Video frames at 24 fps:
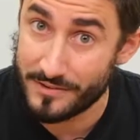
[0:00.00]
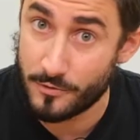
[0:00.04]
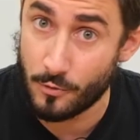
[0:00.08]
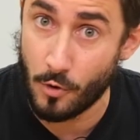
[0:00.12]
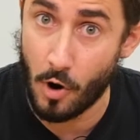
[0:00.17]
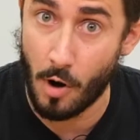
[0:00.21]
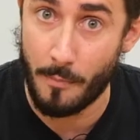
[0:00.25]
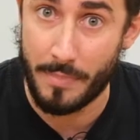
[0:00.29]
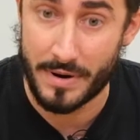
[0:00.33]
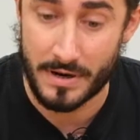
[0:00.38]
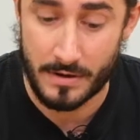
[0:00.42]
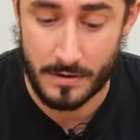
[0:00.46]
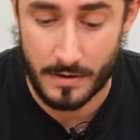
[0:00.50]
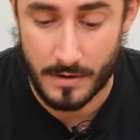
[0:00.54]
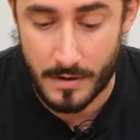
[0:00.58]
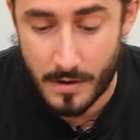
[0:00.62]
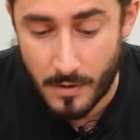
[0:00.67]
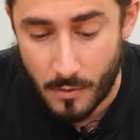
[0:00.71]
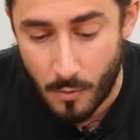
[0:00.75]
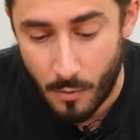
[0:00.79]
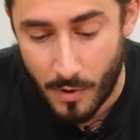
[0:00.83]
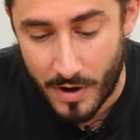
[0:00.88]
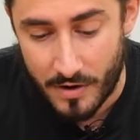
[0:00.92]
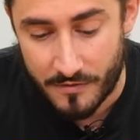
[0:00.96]
you open
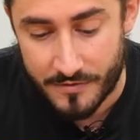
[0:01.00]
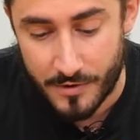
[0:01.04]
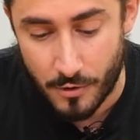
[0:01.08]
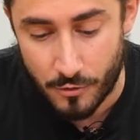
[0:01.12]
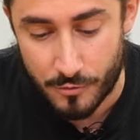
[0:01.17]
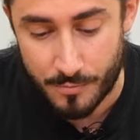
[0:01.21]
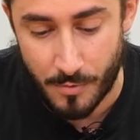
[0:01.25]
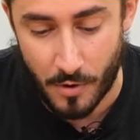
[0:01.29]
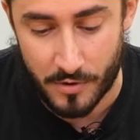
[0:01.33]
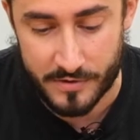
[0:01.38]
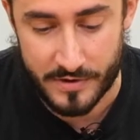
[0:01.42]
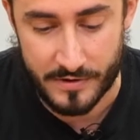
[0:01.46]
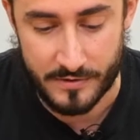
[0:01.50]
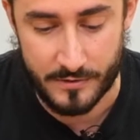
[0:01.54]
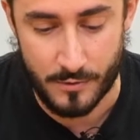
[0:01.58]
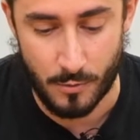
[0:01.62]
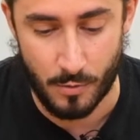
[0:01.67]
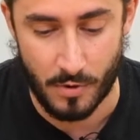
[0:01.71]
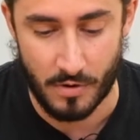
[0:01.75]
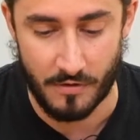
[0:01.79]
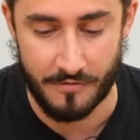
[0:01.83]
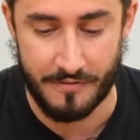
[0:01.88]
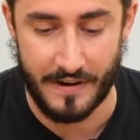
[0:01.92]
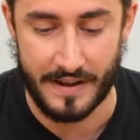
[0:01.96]
one of those boxes, you
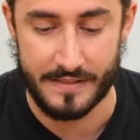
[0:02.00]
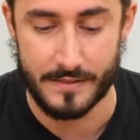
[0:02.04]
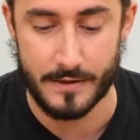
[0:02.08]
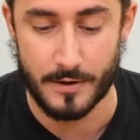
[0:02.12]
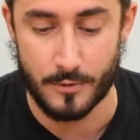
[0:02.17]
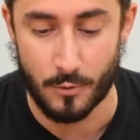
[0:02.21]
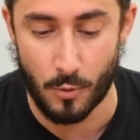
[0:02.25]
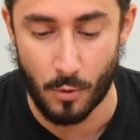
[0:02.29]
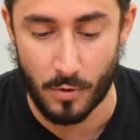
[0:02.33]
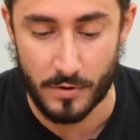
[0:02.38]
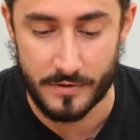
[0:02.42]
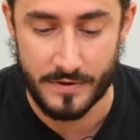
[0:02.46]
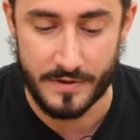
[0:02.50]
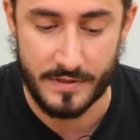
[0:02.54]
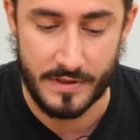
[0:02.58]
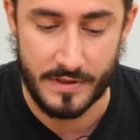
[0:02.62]
will find the rules in